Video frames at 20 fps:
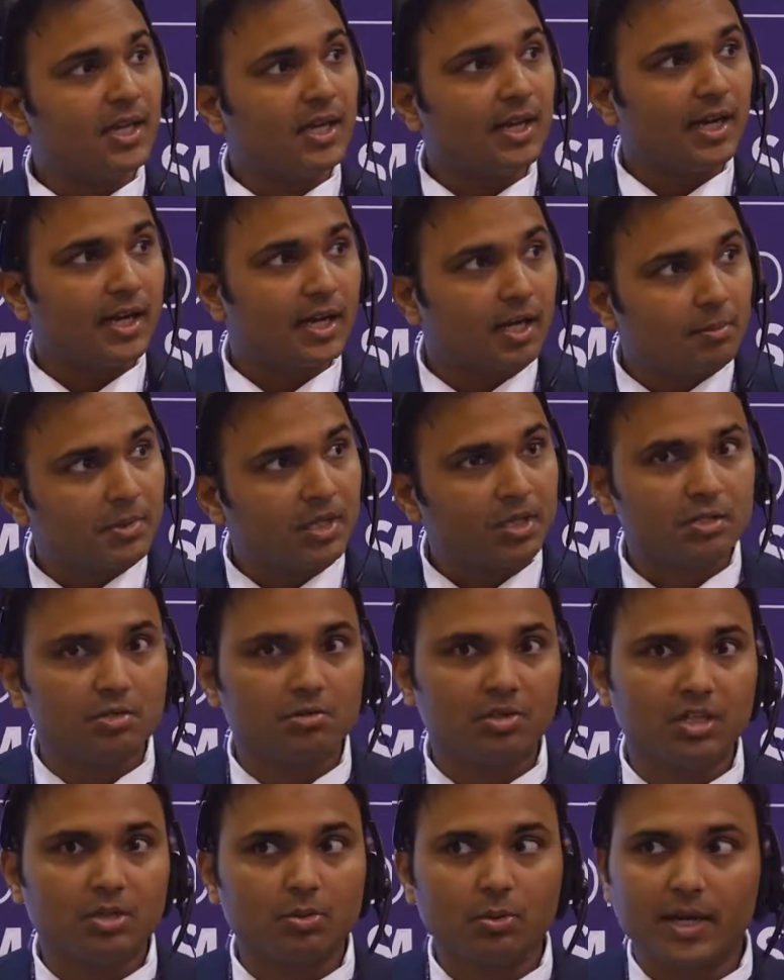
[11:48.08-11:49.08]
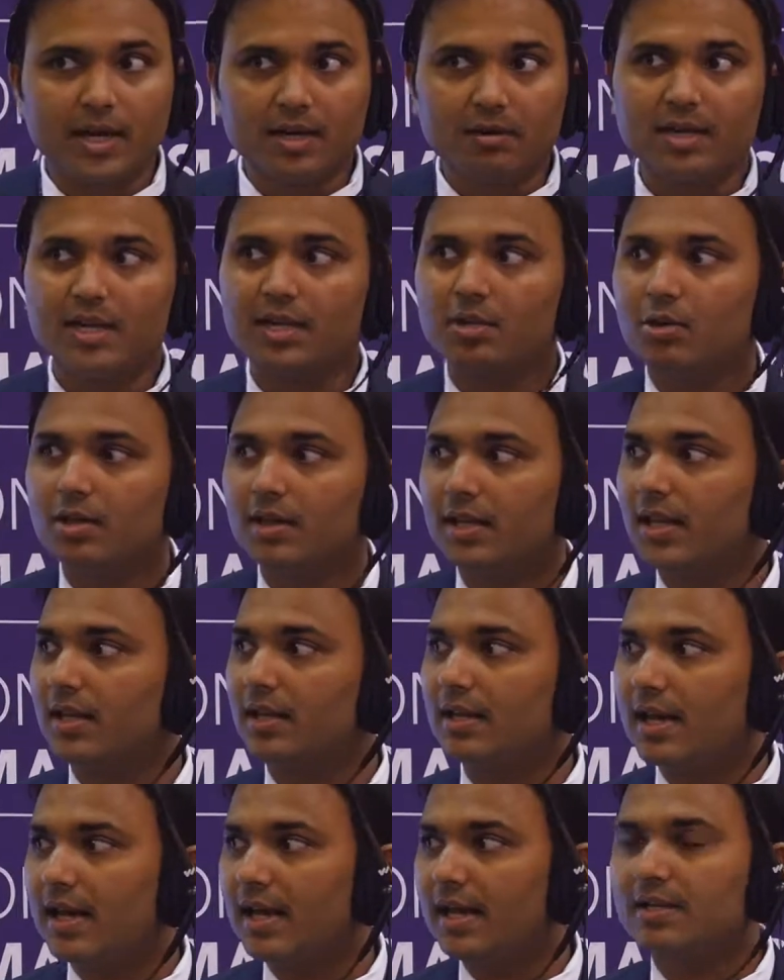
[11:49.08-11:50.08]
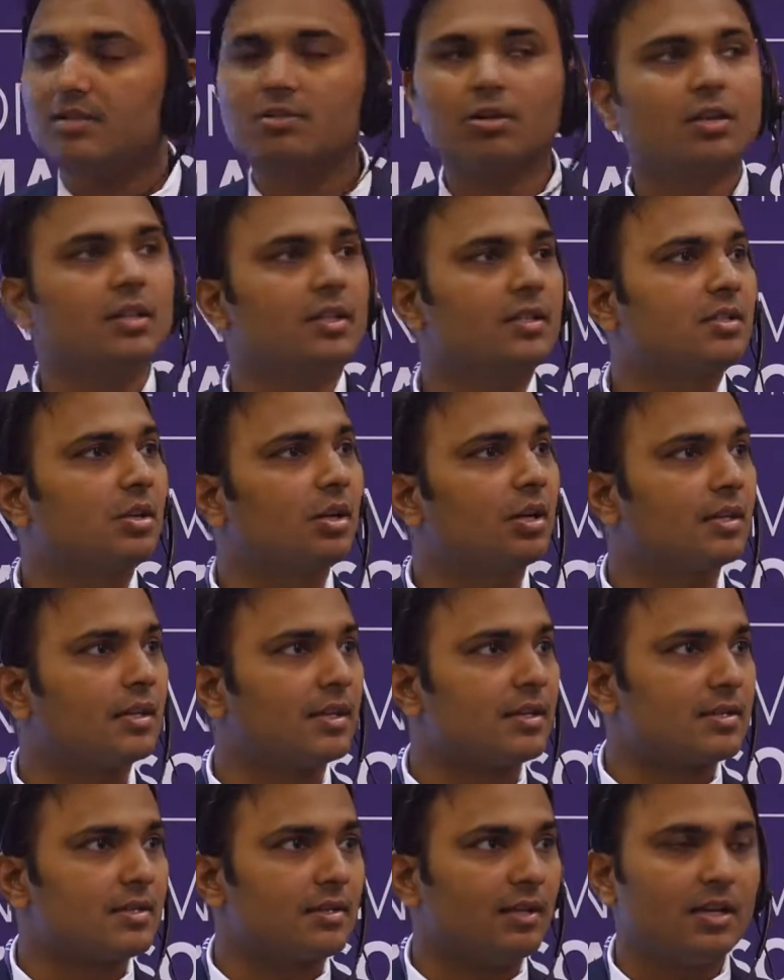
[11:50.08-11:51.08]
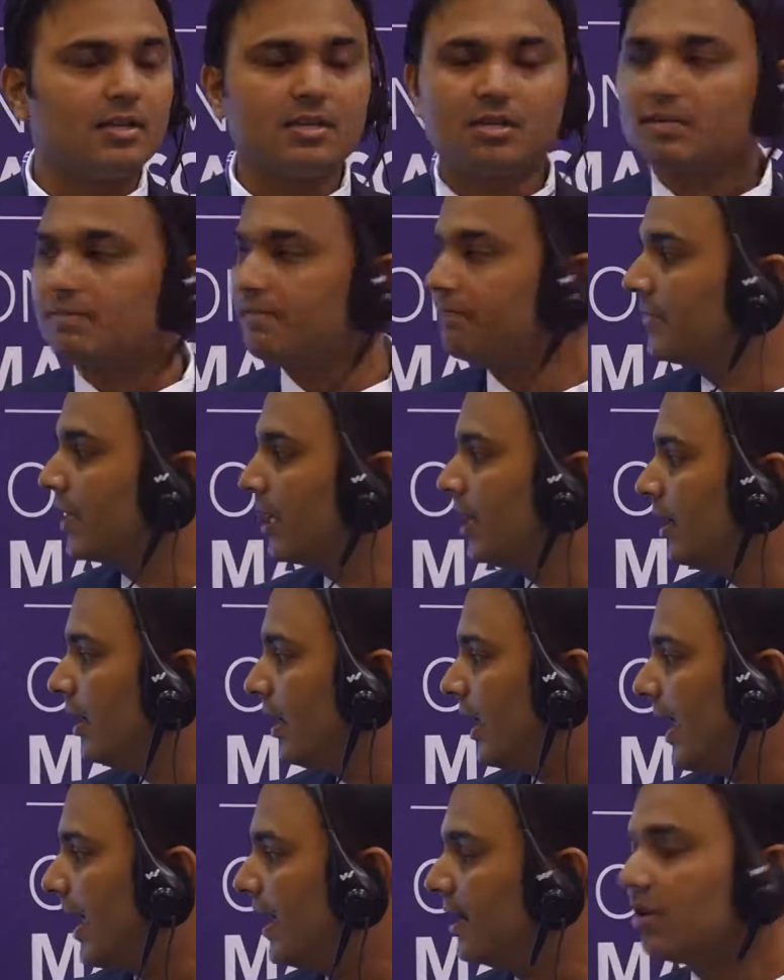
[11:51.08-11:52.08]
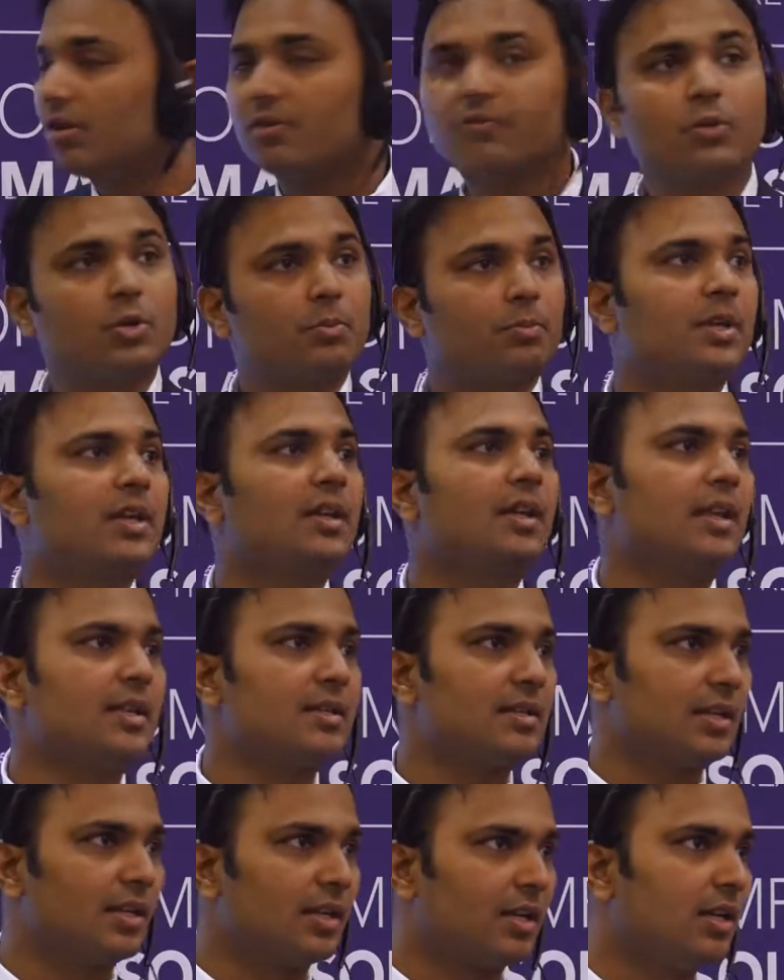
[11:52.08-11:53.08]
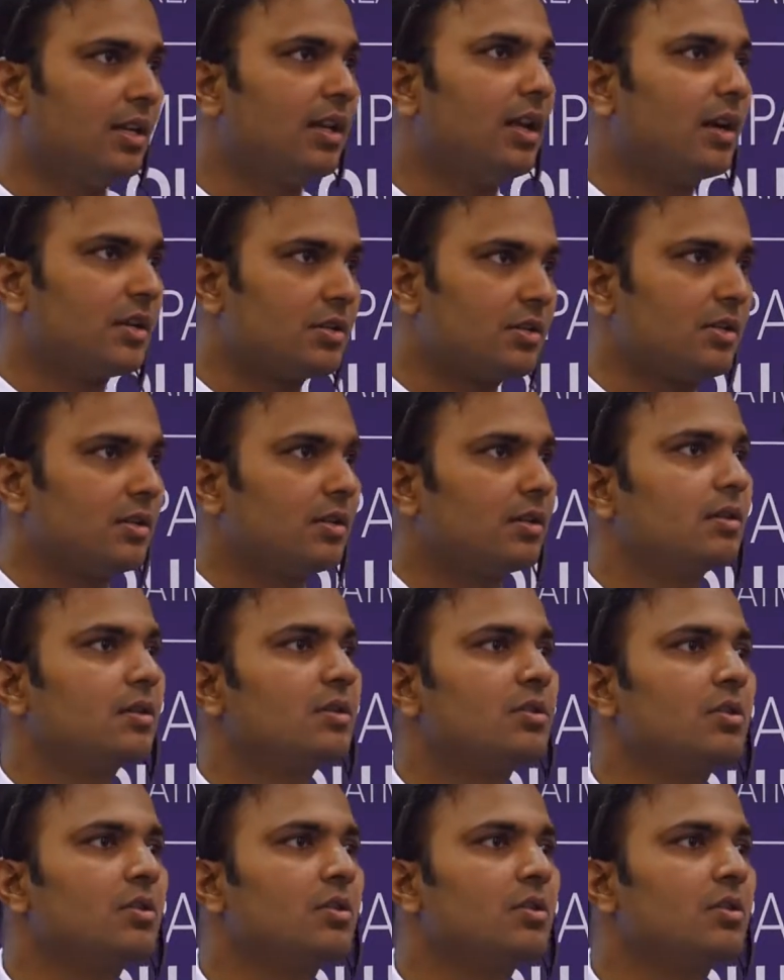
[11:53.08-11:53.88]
being higher because you need to aerate all that high solids content sludge, and your footprint is a little larger.